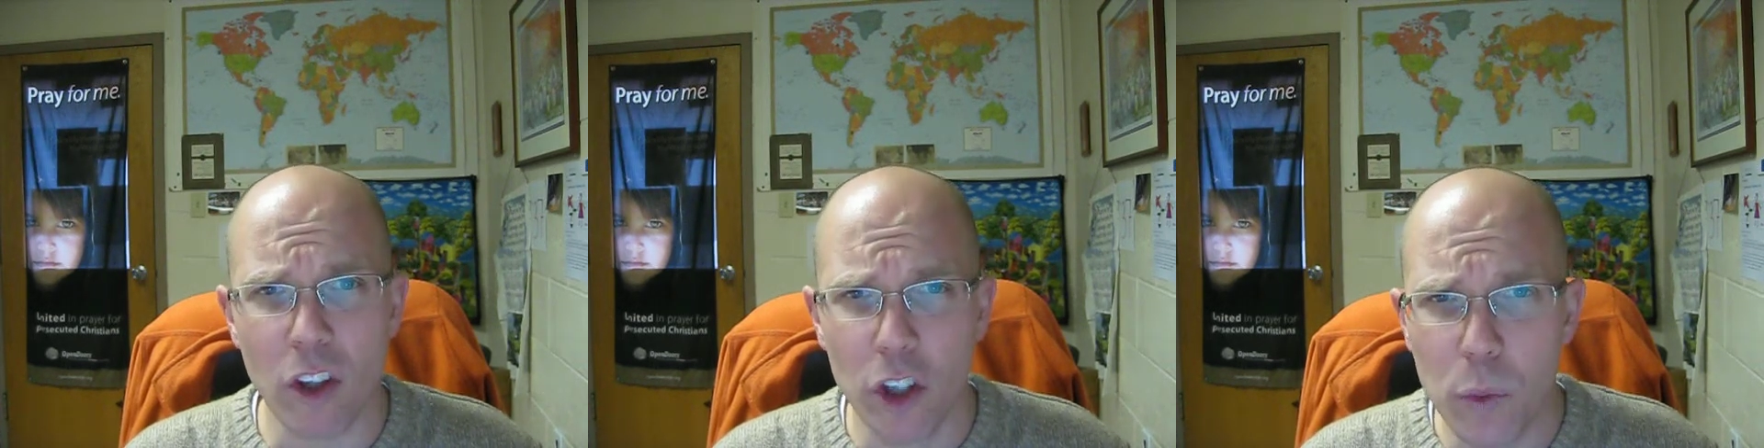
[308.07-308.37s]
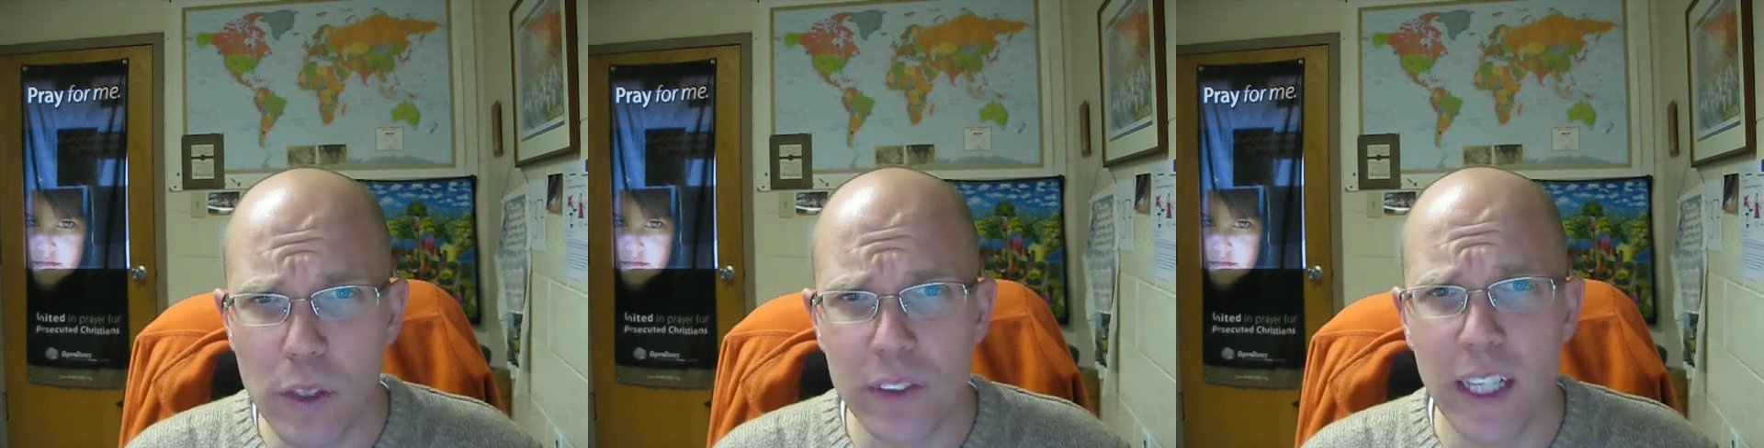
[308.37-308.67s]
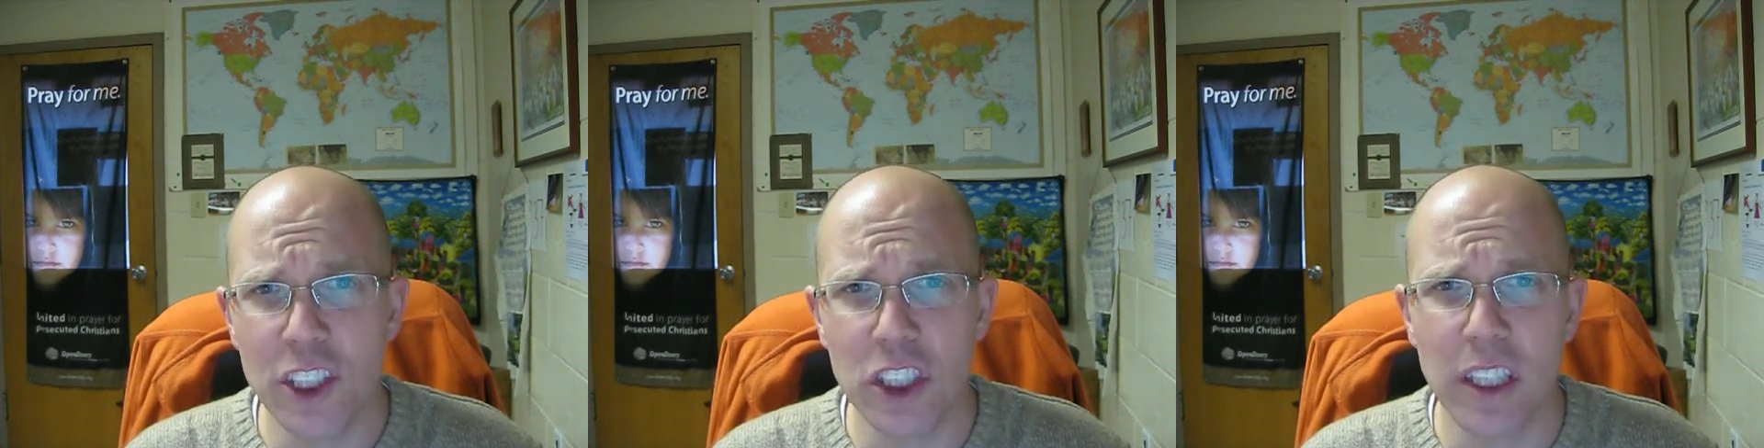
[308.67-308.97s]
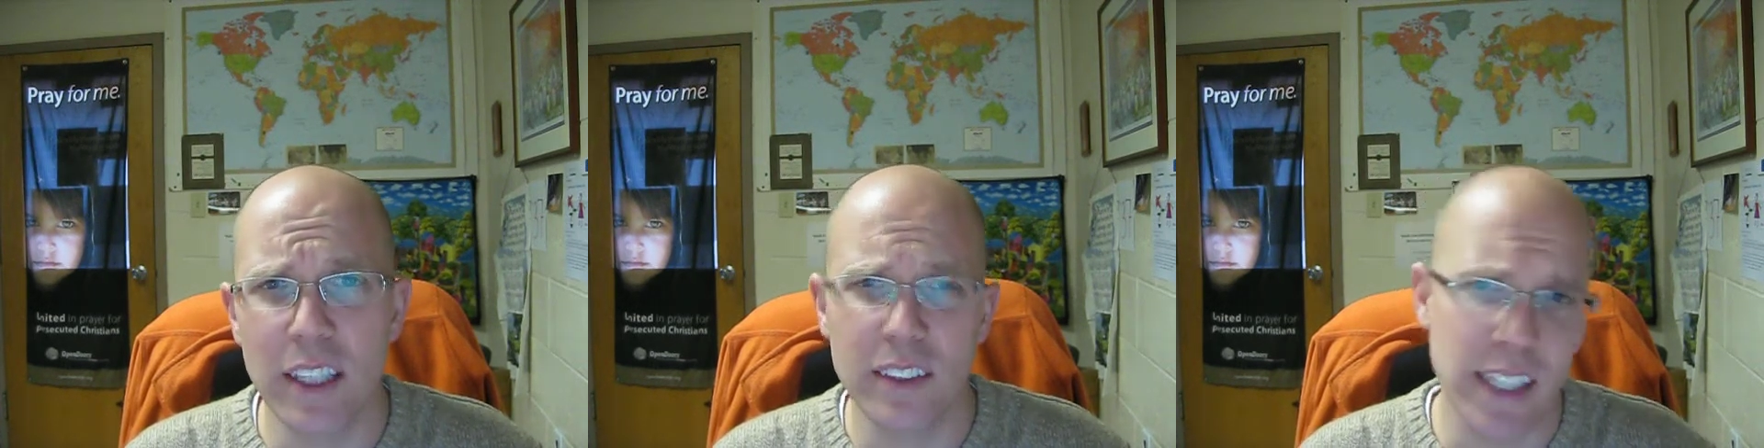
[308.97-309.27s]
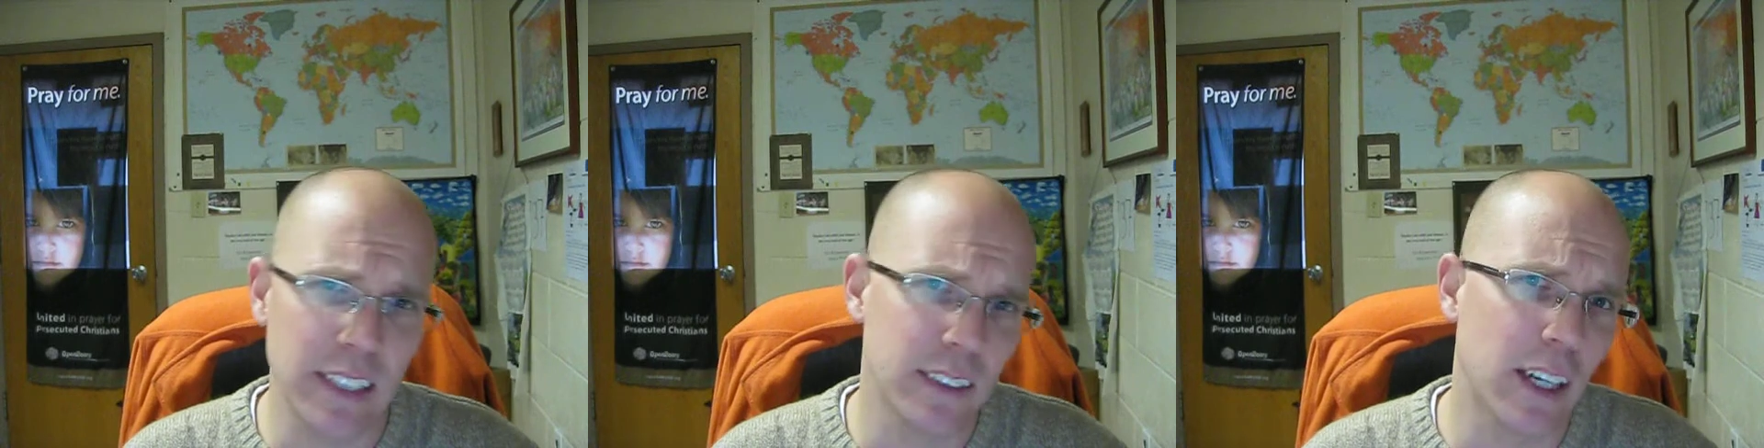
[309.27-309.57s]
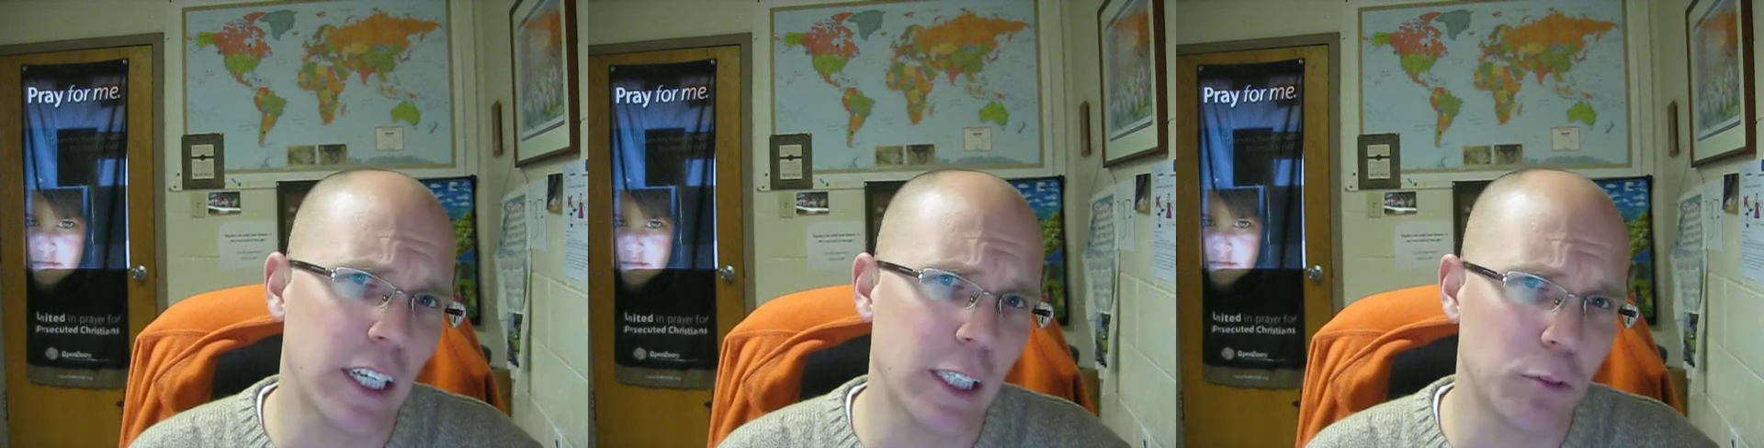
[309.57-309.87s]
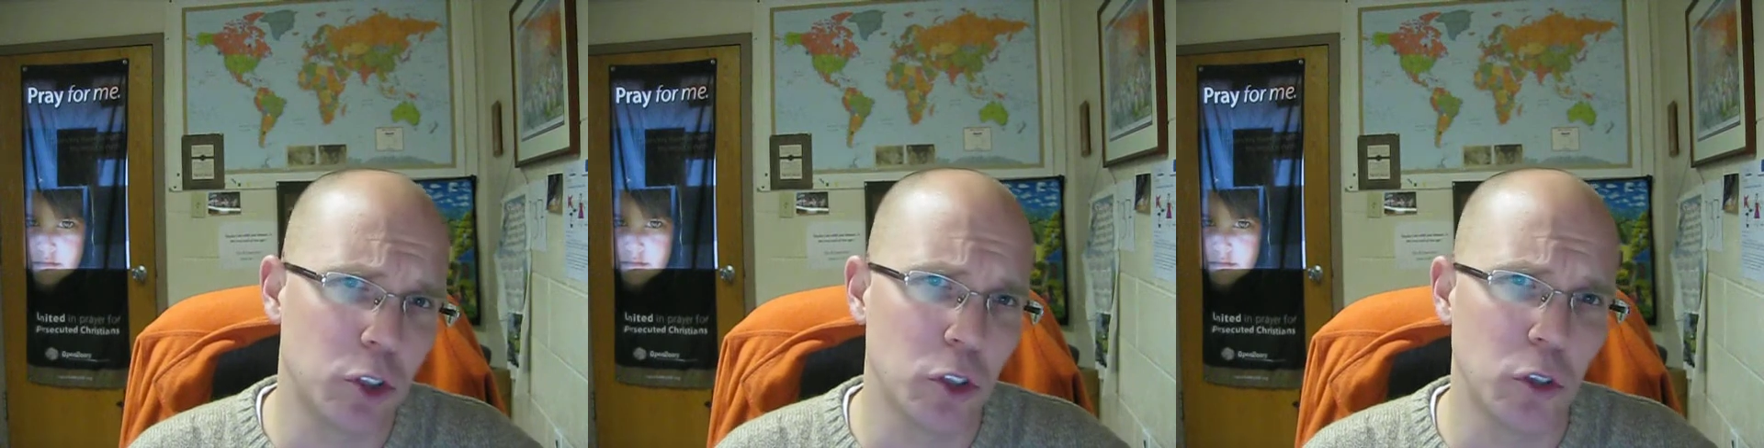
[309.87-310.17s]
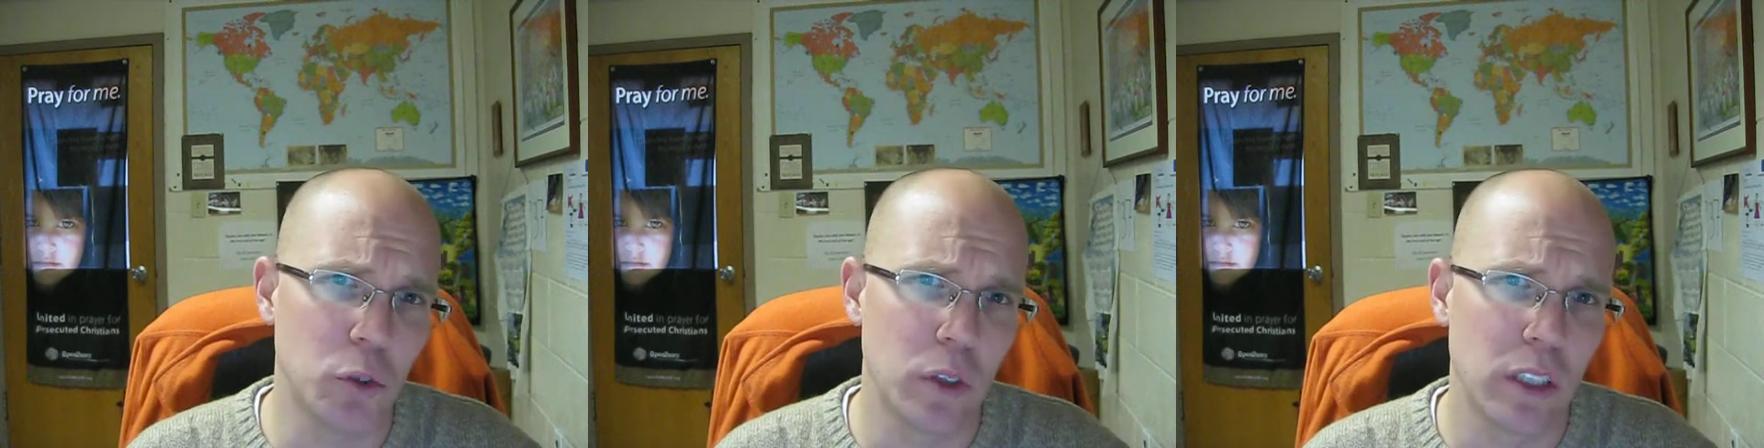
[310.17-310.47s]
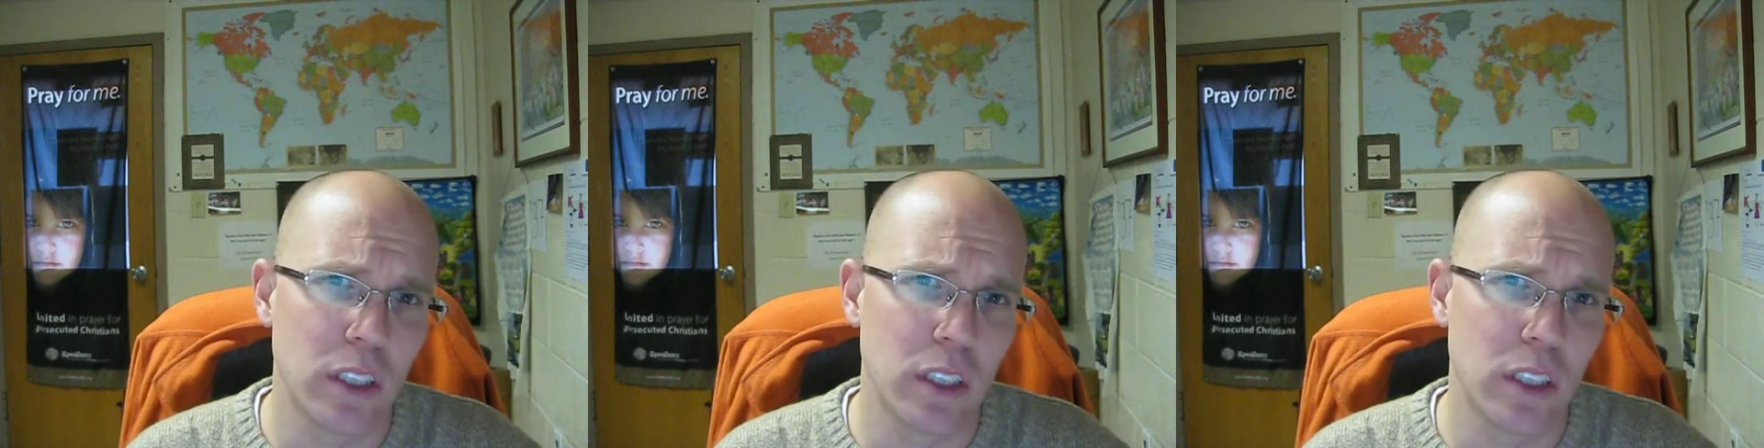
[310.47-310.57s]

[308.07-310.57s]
you intentionally take time to